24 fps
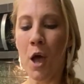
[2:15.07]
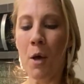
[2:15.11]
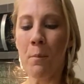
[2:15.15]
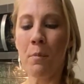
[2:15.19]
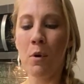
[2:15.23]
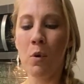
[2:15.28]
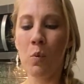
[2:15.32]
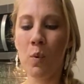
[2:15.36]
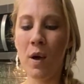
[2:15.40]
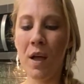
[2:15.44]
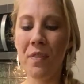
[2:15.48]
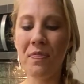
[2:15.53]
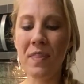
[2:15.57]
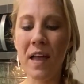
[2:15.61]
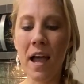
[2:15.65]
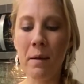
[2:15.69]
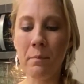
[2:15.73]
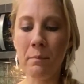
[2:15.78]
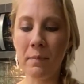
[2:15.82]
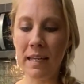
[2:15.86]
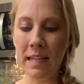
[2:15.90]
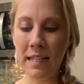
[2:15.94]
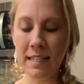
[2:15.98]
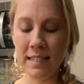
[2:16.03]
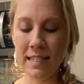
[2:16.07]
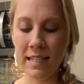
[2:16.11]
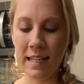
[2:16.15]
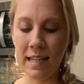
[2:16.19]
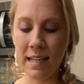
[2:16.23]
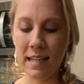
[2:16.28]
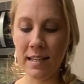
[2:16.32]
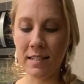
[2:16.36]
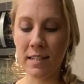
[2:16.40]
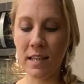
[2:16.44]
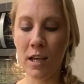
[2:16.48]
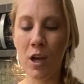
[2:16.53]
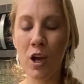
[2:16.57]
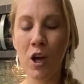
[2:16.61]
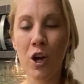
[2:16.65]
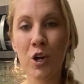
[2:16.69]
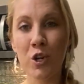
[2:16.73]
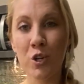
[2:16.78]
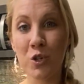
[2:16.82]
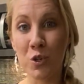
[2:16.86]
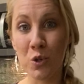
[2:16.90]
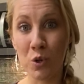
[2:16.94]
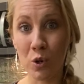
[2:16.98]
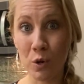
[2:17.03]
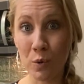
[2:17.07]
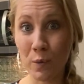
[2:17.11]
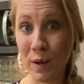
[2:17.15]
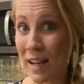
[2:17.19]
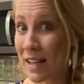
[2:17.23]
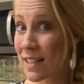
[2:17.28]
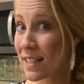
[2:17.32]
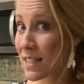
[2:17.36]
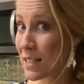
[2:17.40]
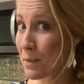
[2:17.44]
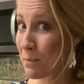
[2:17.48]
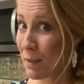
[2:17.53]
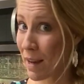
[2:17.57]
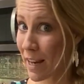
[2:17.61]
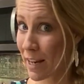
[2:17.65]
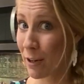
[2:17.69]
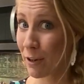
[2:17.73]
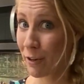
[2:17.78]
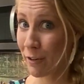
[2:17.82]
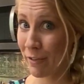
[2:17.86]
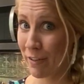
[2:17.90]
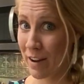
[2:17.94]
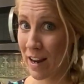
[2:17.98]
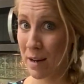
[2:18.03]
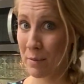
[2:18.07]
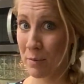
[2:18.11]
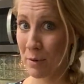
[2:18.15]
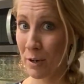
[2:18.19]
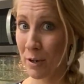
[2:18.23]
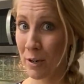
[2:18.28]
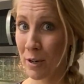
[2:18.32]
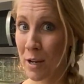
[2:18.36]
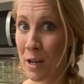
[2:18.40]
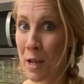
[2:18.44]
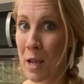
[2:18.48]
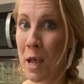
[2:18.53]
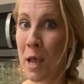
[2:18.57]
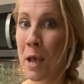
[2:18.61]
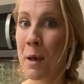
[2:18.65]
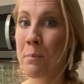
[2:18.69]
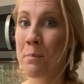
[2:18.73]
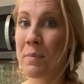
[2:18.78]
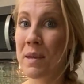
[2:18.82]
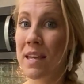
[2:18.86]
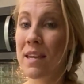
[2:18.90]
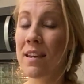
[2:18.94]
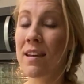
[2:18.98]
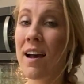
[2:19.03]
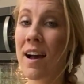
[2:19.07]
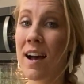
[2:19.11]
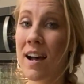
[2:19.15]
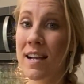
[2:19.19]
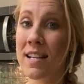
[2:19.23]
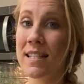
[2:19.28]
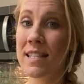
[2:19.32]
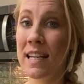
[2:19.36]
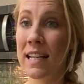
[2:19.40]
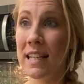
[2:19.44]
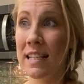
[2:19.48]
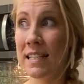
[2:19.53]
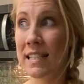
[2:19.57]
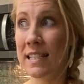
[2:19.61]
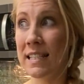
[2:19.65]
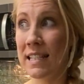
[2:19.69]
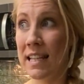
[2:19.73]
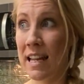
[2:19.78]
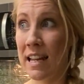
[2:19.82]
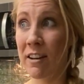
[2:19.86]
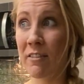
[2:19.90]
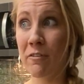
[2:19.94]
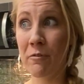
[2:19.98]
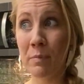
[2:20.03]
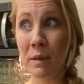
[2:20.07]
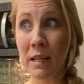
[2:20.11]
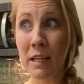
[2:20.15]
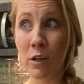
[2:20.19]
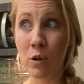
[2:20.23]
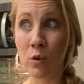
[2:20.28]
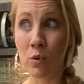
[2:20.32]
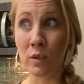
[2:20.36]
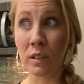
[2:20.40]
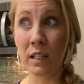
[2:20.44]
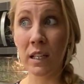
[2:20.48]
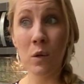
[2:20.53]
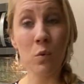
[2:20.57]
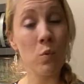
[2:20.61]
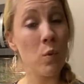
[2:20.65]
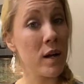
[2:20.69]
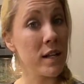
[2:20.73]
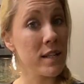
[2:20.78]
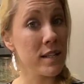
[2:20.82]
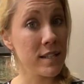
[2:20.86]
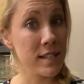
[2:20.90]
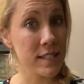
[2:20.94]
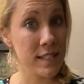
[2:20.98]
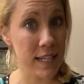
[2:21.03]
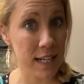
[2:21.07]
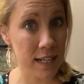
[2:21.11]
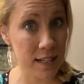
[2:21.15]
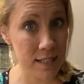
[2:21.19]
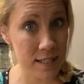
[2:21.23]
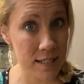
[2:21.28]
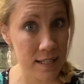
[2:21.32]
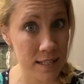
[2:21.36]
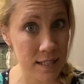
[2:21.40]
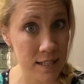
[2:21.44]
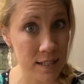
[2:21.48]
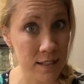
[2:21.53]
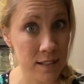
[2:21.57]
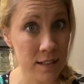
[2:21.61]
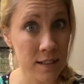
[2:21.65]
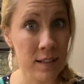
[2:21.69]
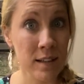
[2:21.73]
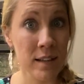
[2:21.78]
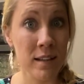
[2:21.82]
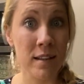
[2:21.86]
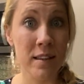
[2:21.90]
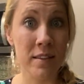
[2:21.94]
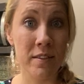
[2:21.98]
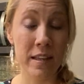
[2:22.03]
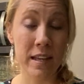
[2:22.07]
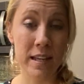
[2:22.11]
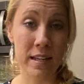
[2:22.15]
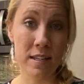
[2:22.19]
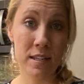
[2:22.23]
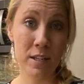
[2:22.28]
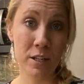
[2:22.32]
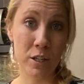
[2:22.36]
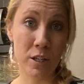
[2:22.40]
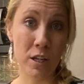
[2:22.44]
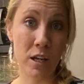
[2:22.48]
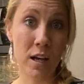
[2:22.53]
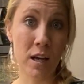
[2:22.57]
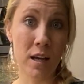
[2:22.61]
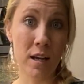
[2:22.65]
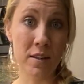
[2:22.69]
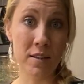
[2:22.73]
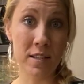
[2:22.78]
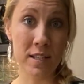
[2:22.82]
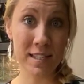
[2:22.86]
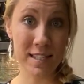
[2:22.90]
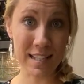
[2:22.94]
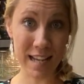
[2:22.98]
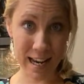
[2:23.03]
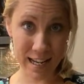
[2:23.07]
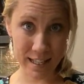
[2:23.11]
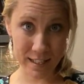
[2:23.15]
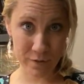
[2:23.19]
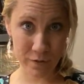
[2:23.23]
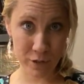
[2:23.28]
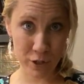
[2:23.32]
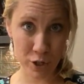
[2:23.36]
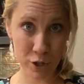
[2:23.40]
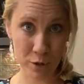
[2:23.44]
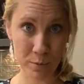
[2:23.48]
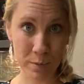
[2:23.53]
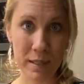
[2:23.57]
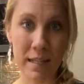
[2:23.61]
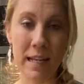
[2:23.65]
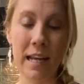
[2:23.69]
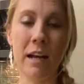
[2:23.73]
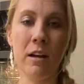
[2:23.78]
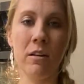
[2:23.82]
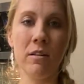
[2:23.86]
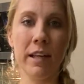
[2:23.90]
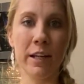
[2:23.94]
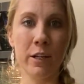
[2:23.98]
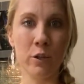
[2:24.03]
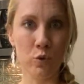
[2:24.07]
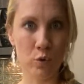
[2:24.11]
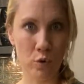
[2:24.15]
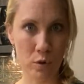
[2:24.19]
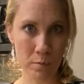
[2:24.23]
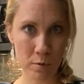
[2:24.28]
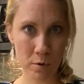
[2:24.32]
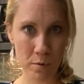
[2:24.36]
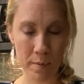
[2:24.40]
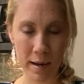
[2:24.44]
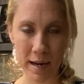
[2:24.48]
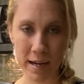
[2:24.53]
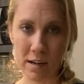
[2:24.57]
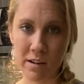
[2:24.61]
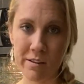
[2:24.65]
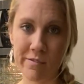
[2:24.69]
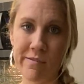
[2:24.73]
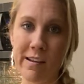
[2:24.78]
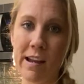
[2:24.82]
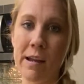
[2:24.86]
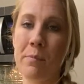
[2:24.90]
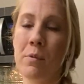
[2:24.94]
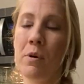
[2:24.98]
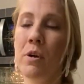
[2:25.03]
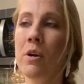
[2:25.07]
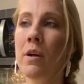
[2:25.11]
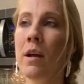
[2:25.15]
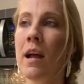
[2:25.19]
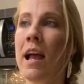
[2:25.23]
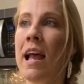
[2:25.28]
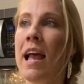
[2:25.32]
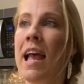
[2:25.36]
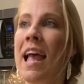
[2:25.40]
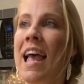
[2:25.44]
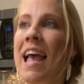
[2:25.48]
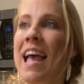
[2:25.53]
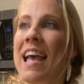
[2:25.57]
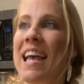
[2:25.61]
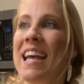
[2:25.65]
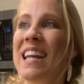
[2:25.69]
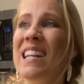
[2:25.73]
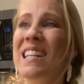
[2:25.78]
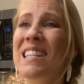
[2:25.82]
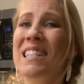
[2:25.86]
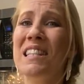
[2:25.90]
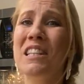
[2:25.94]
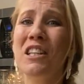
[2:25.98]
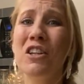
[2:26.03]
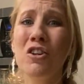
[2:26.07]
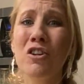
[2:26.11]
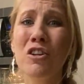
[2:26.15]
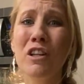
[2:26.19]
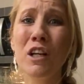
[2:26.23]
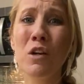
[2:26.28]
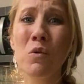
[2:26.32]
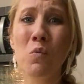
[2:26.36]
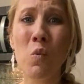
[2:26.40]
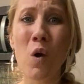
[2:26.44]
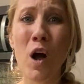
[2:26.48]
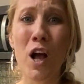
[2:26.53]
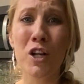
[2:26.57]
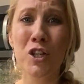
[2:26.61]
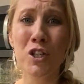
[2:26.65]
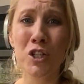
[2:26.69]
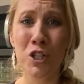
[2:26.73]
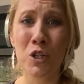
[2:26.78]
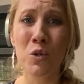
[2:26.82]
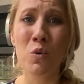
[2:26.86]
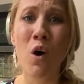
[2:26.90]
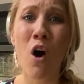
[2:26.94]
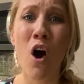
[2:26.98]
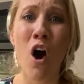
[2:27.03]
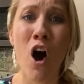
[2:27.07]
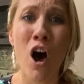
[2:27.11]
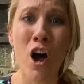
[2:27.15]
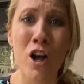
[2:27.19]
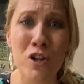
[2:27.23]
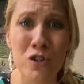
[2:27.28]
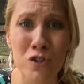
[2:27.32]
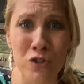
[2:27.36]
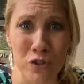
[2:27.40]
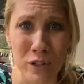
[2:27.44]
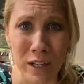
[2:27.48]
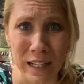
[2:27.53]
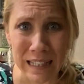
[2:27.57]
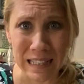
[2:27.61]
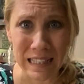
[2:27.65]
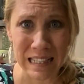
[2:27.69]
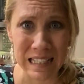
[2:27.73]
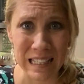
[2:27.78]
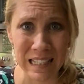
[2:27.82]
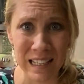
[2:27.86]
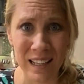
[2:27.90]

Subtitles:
But what that means is Norwex's microfiber, because instead of being only 1/6 the size of a human hair like normal microfiber, it is literally 1/200th.